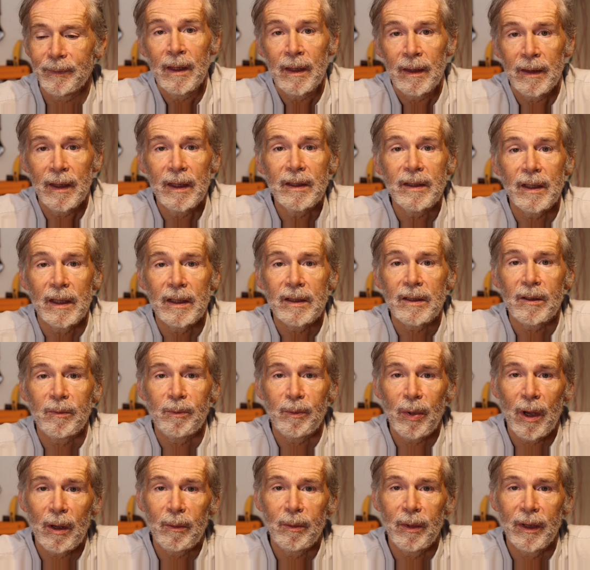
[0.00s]
This isn't
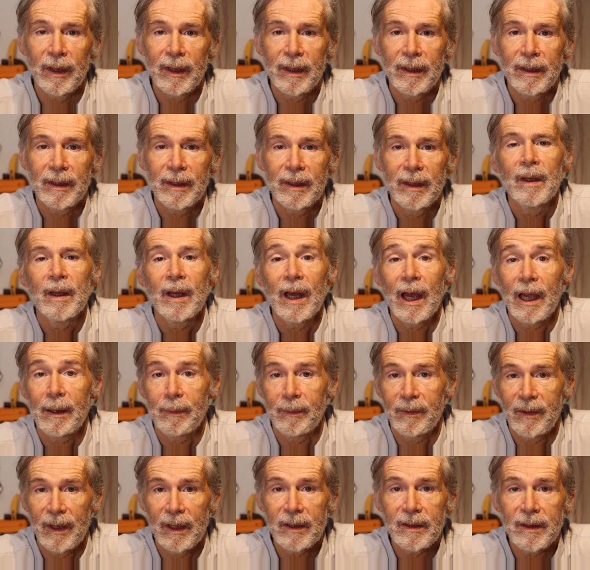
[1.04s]
public.
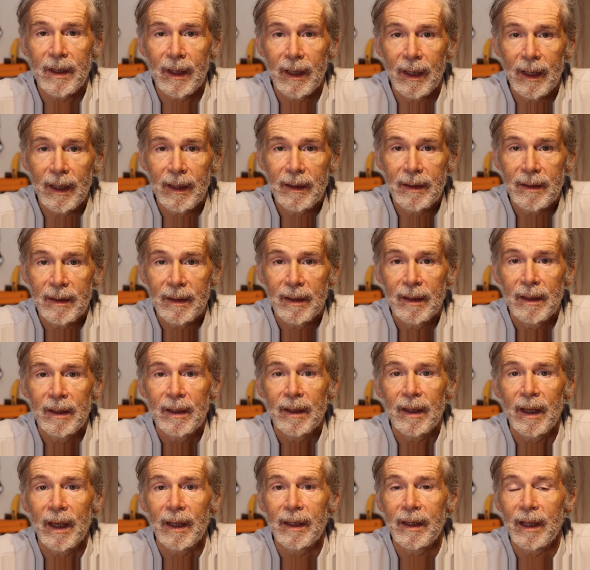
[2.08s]
I'm testing it
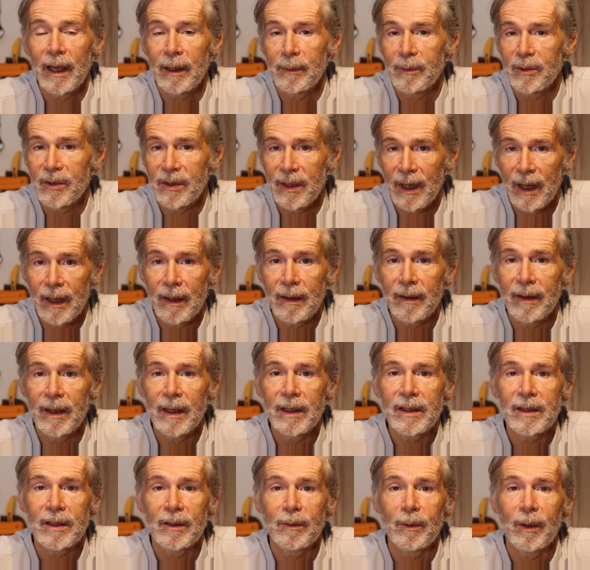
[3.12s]
and I'm sharing
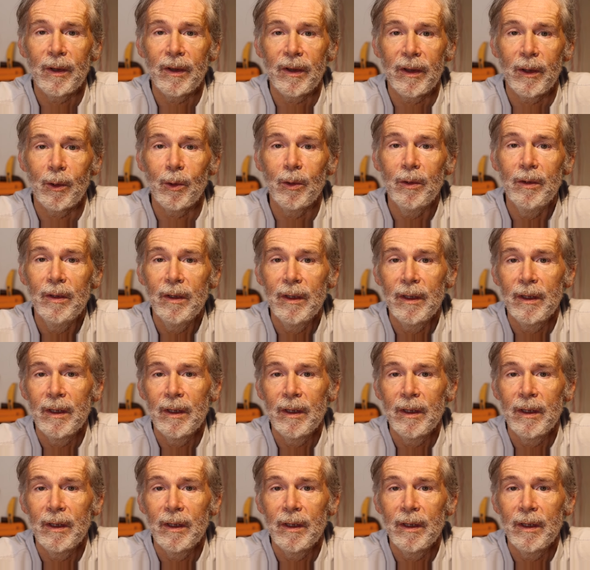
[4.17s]
this with you